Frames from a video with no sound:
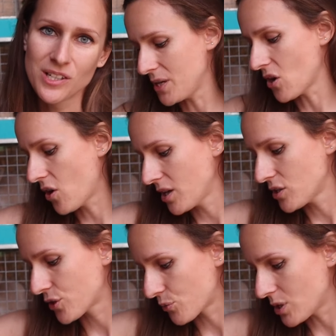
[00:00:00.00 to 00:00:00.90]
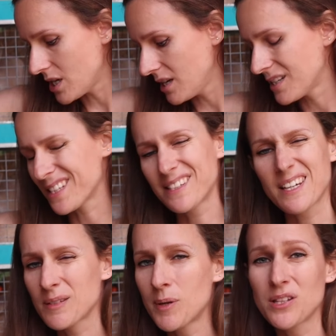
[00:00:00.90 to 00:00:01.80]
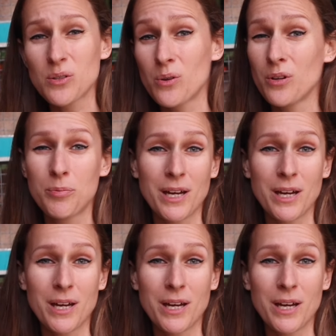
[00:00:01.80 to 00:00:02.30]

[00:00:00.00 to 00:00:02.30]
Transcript: Beyond three to six months old,